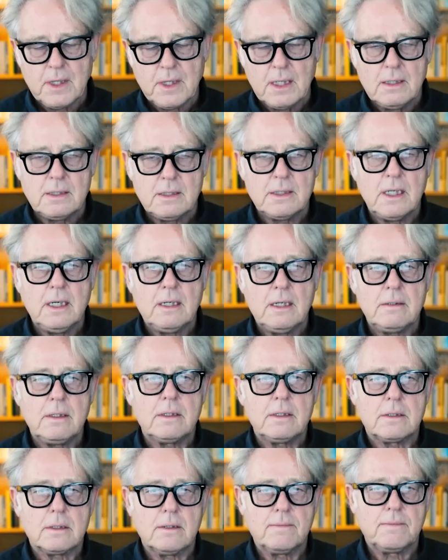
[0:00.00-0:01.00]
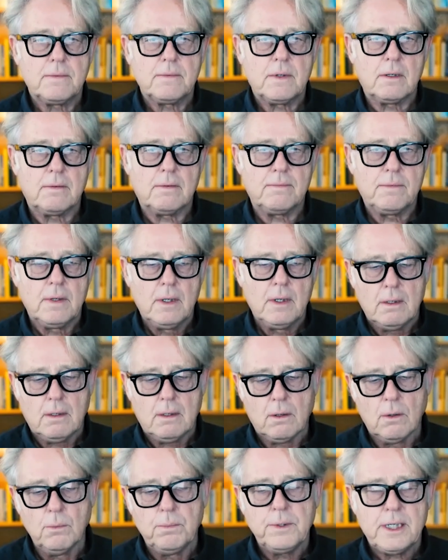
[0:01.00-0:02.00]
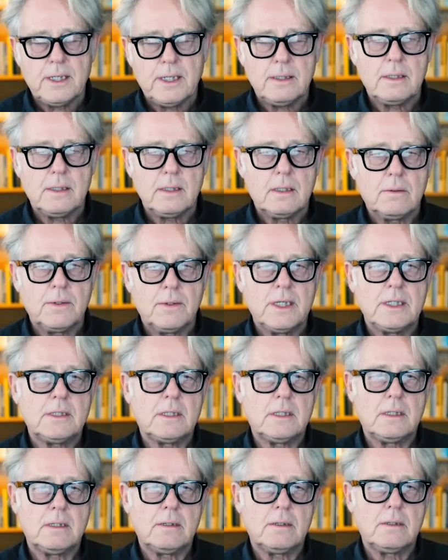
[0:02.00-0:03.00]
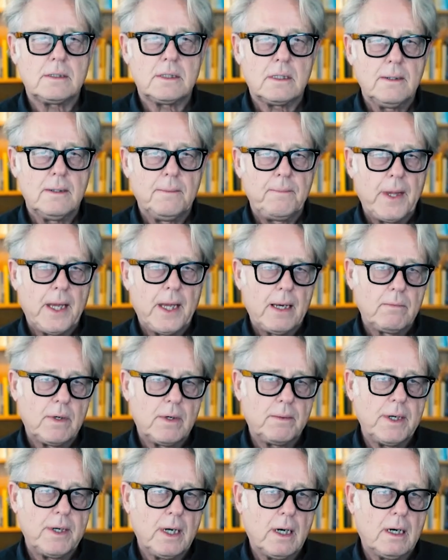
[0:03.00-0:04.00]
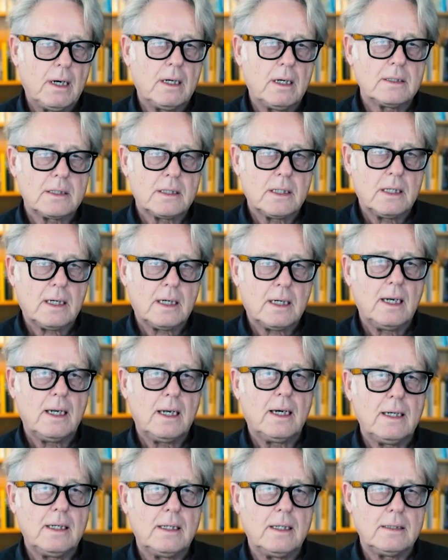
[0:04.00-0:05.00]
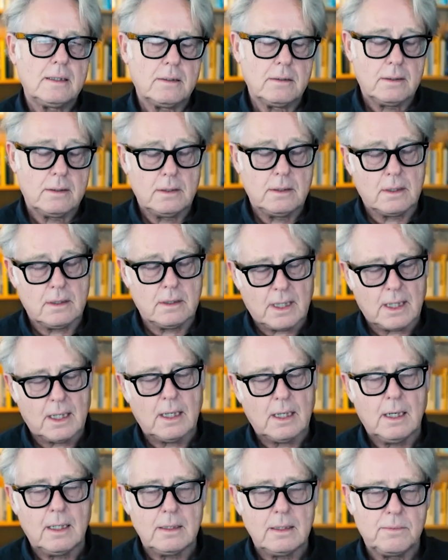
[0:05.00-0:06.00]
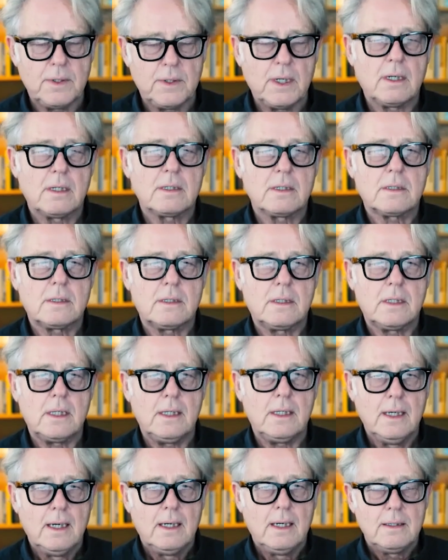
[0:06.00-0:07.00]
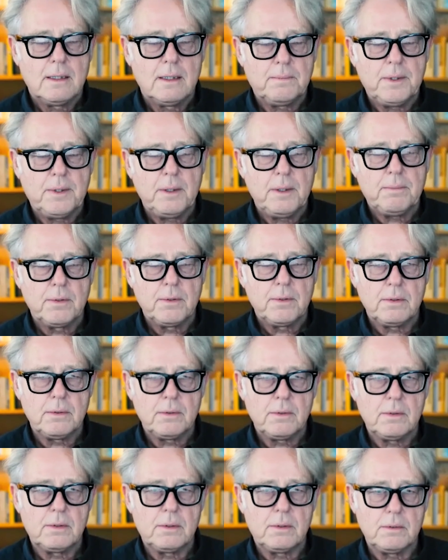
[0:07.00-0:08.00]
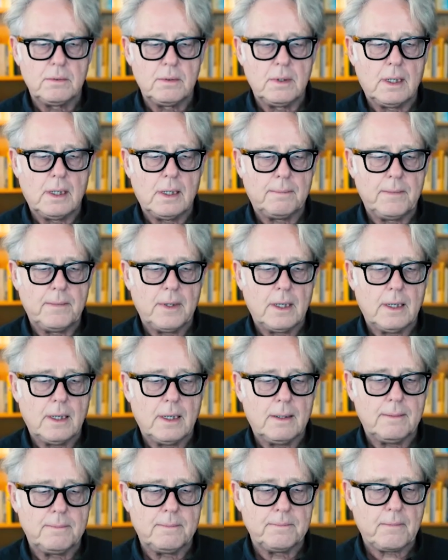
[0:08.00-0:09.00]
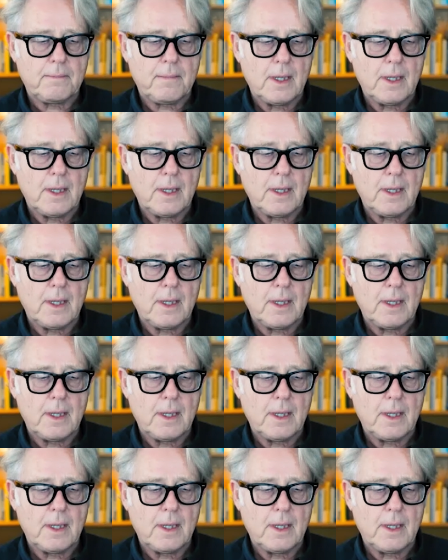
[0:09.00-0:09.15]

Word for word: series of of open-ended questions where we ask our clients, it's not our clients, we ask the, the people who, who, um, um,